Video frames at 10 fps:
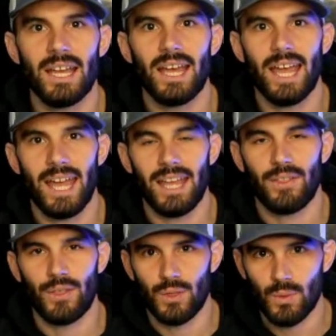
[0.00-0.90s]
a
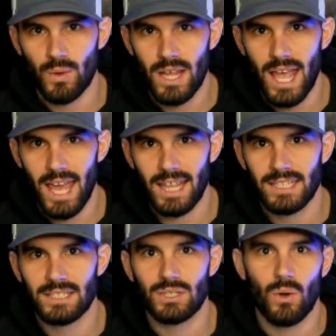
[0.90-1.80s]

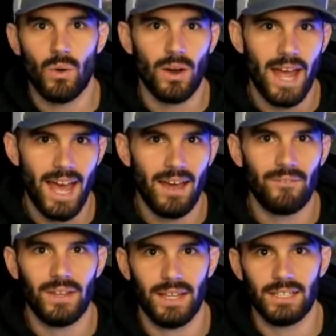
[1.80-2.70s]
3/8 or
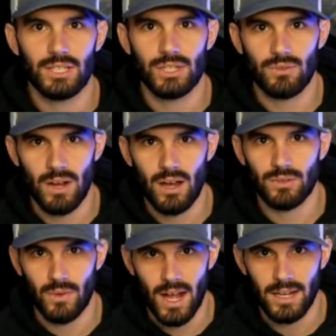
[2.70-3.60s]
1/2 inch
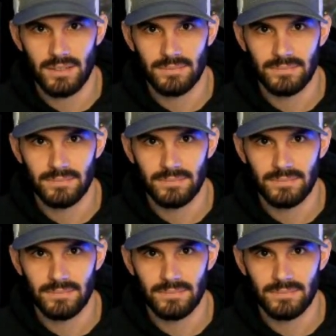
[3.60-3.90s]
ground rod.